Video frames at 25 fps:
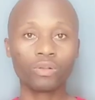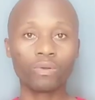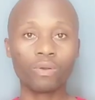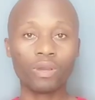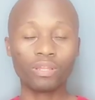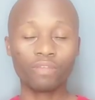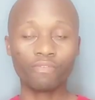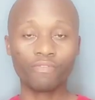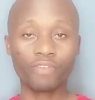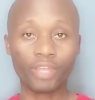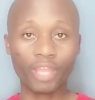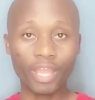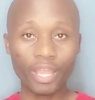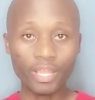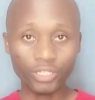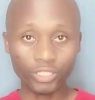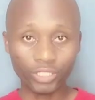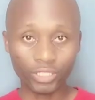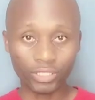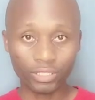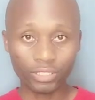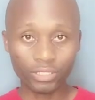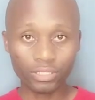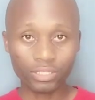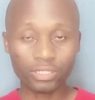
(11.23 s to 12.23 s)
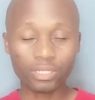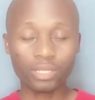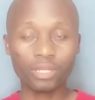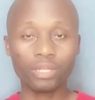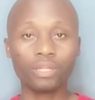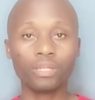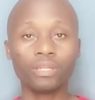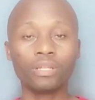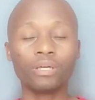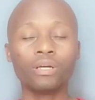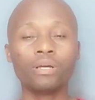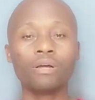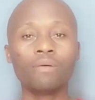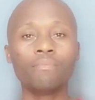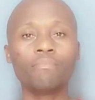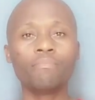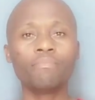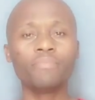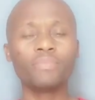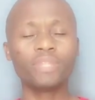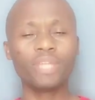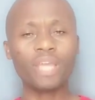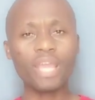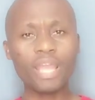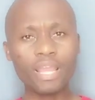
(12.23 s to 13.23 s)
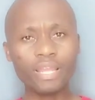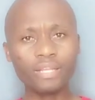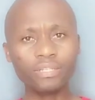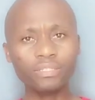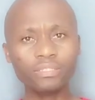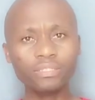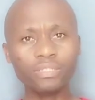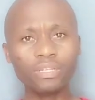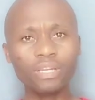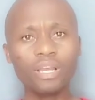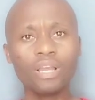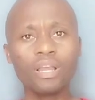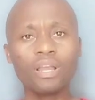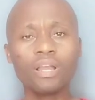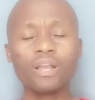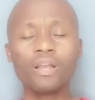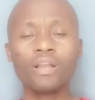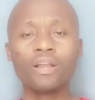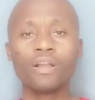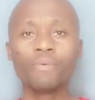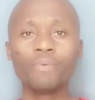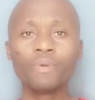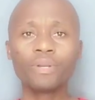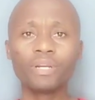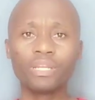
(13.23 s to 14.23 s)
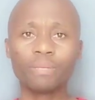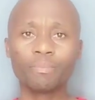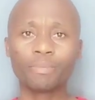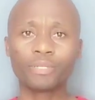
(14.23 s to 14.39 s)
qualifications. Then we're going